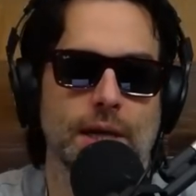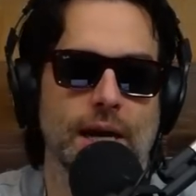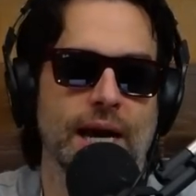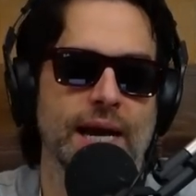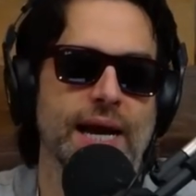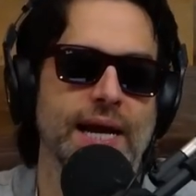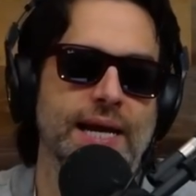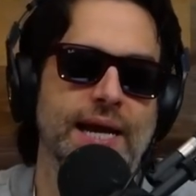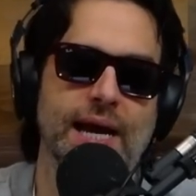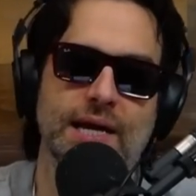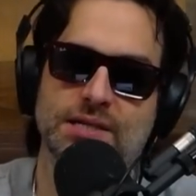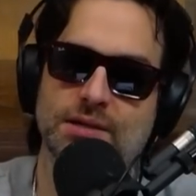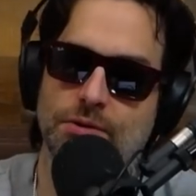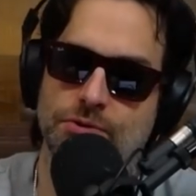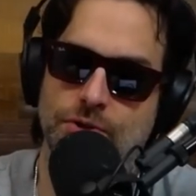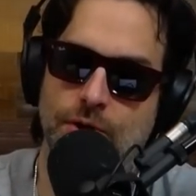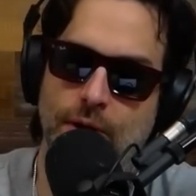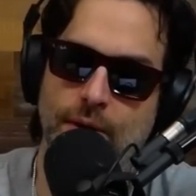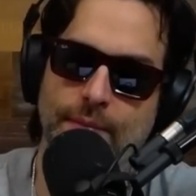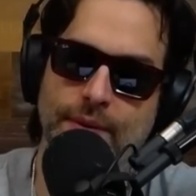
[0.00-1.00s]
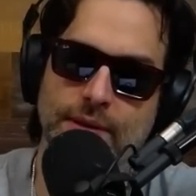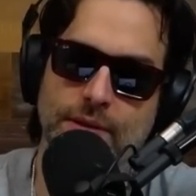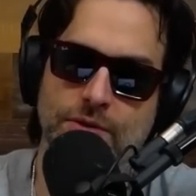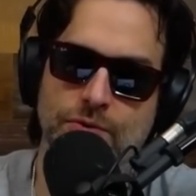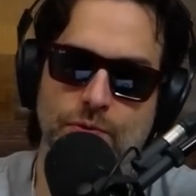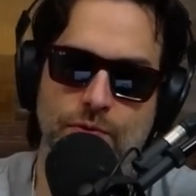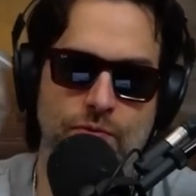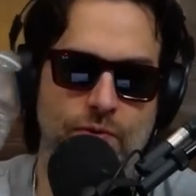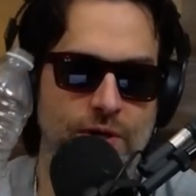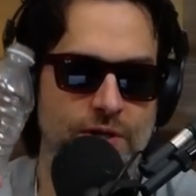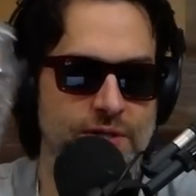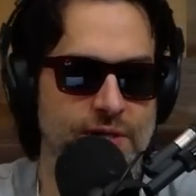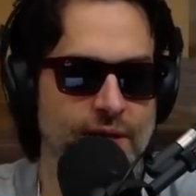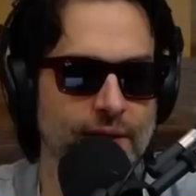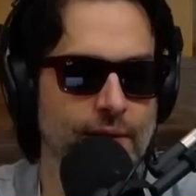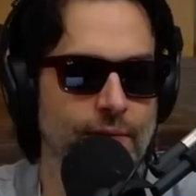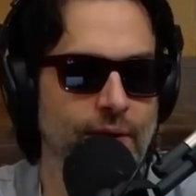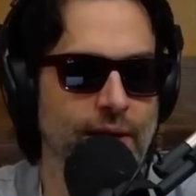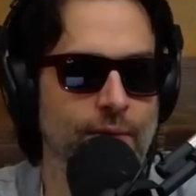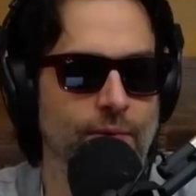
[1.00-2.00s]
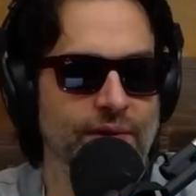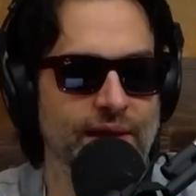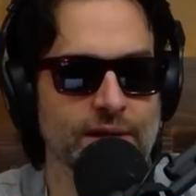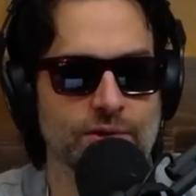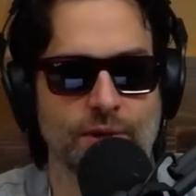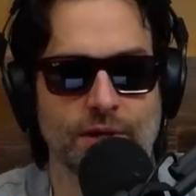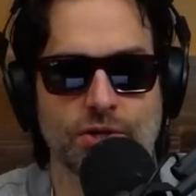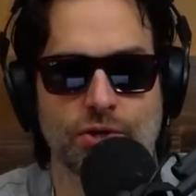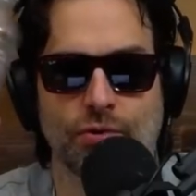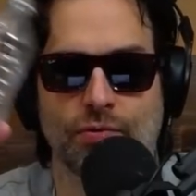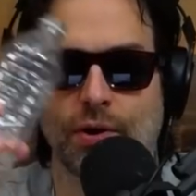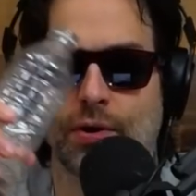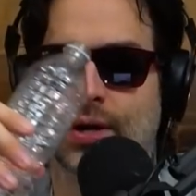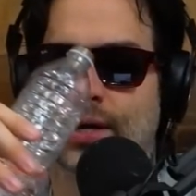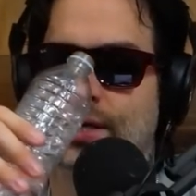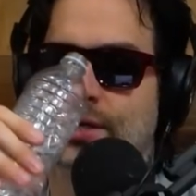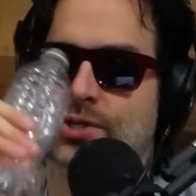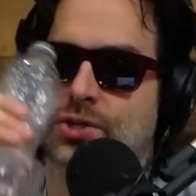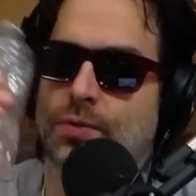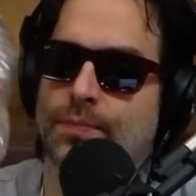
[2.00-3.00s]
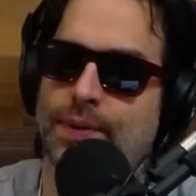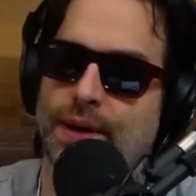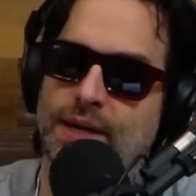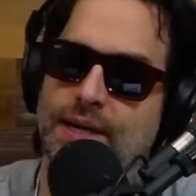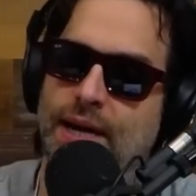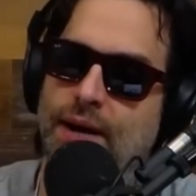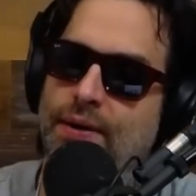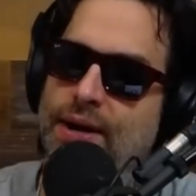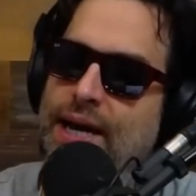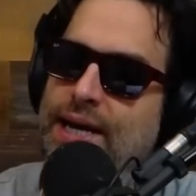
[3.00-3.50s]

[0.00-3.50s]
And I guess I was talking about this with Kristen, and they were like, "Well, that's why Joe Rogan is so big now."